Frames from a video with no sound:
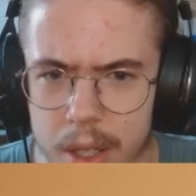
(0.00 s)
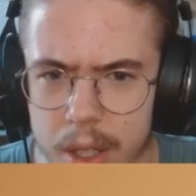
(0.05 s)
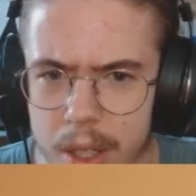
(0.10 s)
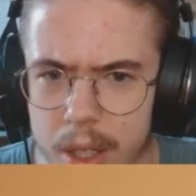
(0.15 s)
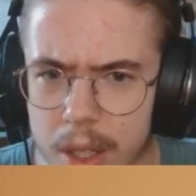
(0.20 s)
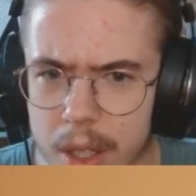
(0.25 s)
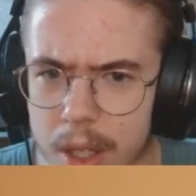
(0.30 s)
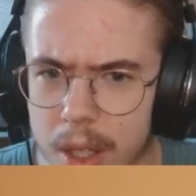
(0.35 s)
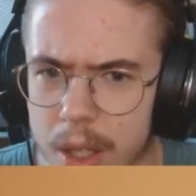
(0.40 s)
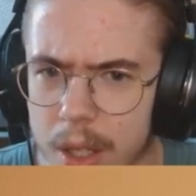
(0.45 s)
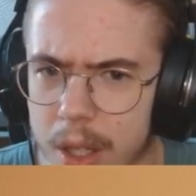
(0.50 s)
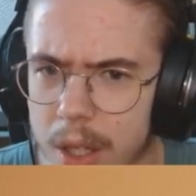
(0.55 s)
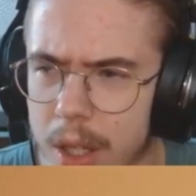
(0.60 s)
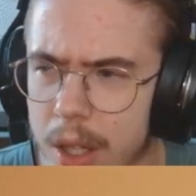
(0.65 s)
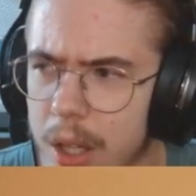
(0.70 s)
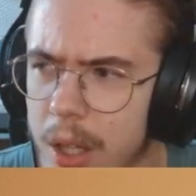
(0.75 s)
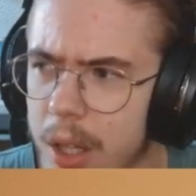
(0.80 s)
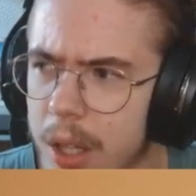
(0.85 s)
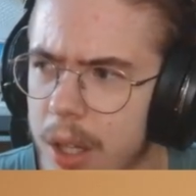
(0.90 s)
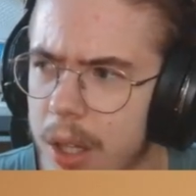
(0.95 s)

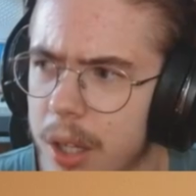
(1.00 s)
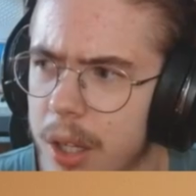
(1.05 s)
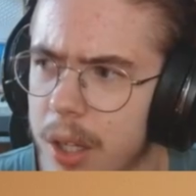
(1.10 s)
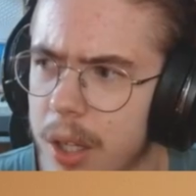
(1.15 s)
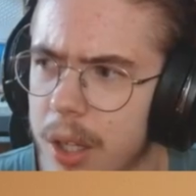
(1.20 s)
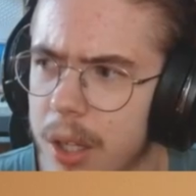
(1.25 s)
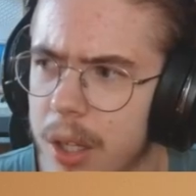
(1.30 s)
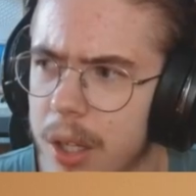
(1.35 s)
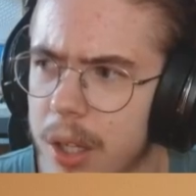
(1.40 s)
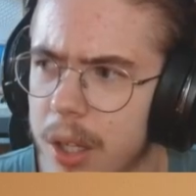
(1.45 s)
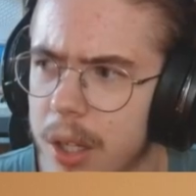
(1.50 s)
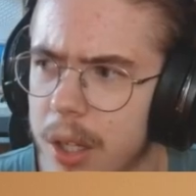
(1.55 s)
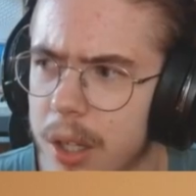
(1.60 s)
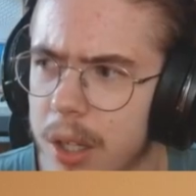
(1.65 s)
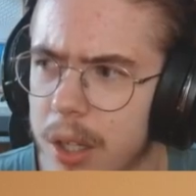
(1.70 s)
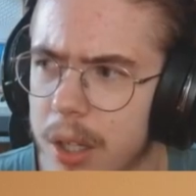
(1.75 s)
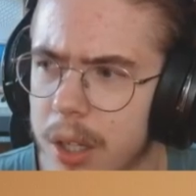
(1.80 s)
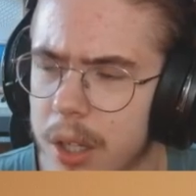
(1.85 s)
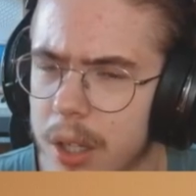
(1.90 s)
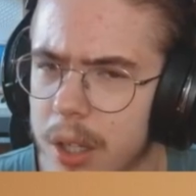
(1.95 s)

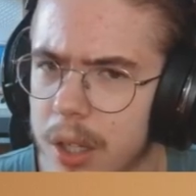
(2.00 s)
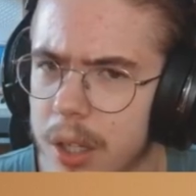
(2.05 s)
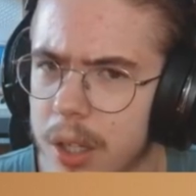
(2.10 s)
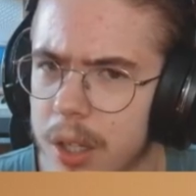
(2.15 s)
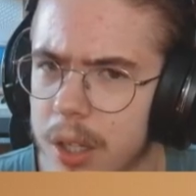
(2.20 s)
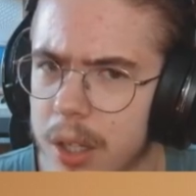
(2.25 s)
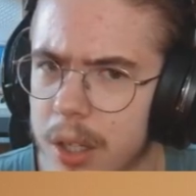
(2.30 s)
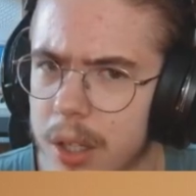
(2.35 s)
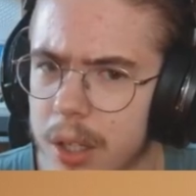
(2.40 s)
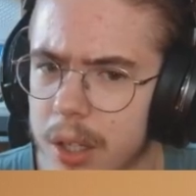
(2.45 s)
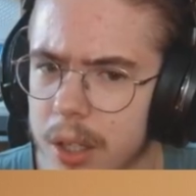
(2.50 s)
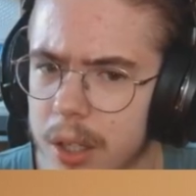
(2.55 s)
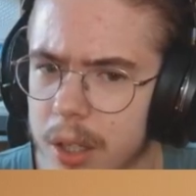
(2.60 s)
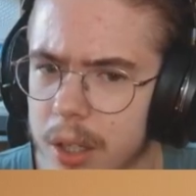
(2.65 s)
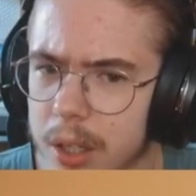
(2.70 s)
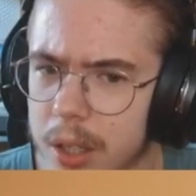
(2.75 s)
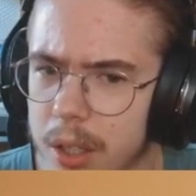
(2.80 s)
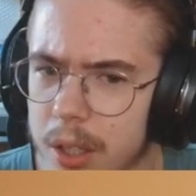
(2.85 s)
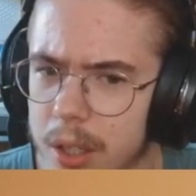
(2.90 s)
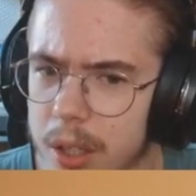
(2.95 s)

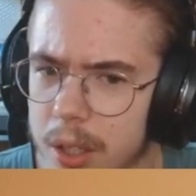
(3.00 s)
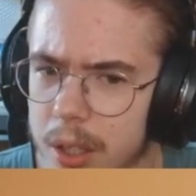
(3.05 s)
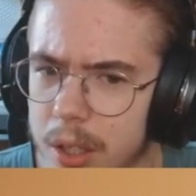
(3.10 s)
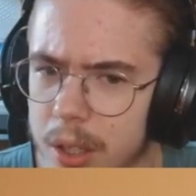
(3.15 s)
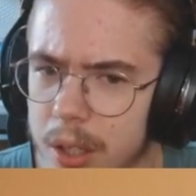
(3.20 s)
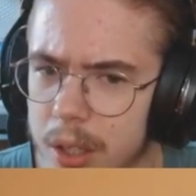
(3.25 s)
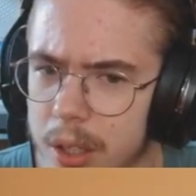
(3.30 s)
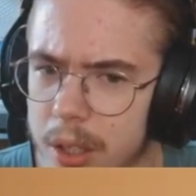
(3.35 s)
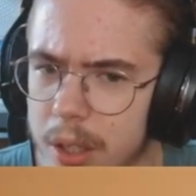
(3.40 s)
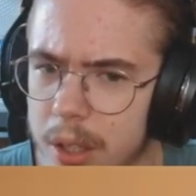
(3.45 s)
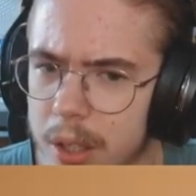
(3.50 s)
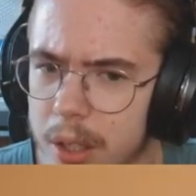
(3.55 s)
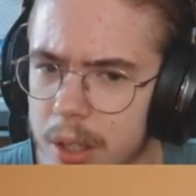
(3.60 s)
(no one is talking)